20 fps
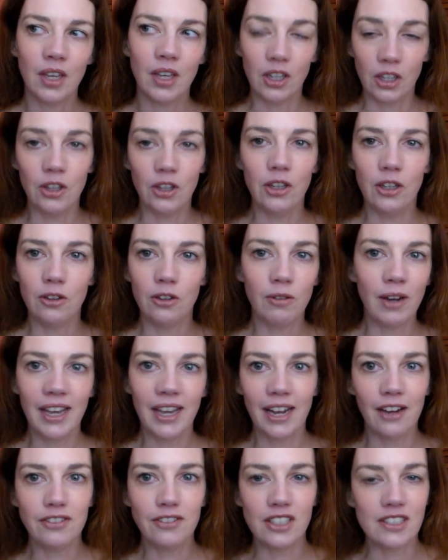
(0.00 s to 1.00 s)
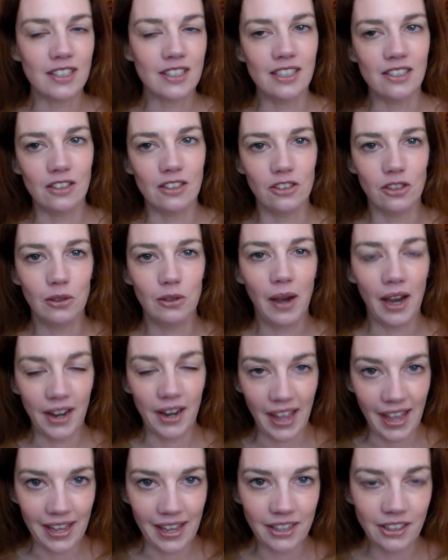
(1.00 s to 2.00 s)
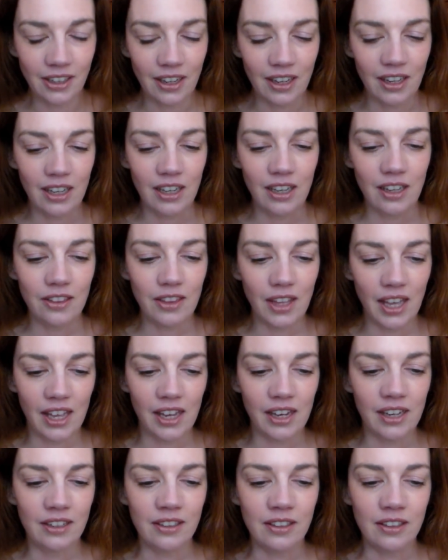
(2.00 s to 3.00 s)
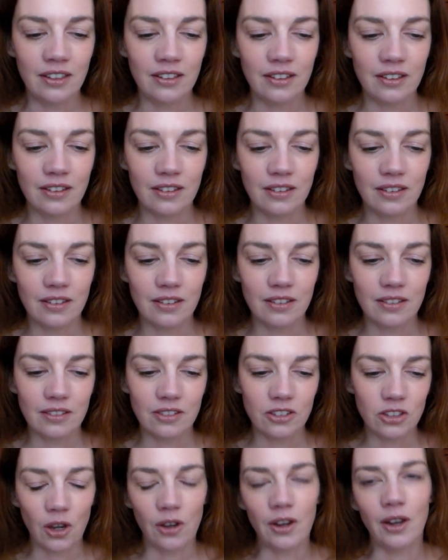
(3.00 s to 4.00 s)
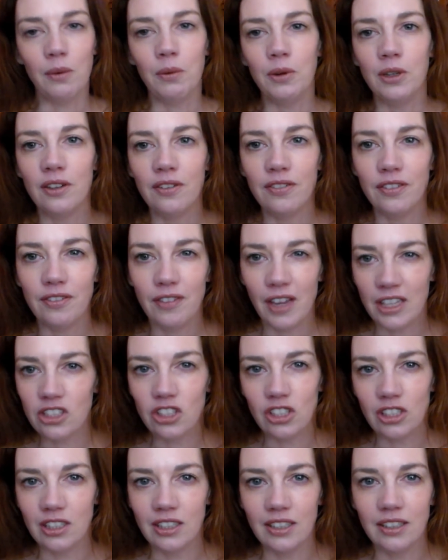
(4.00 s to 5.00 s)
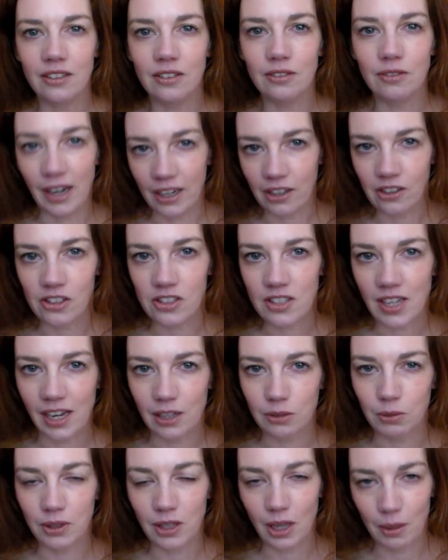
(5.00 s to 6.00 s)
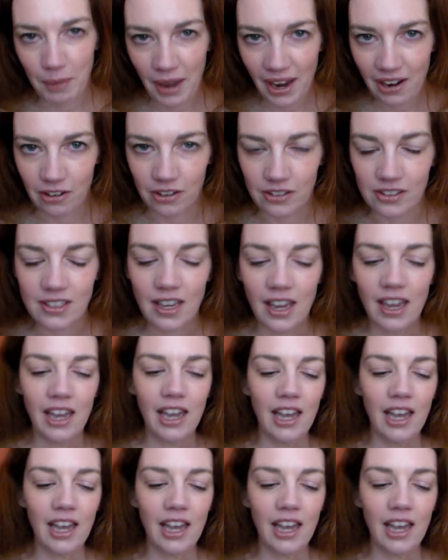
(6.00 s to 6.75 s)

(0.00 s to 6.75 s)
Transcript: occurred right after season 2 had aired, then Donna would have eventually reconciled with her parents.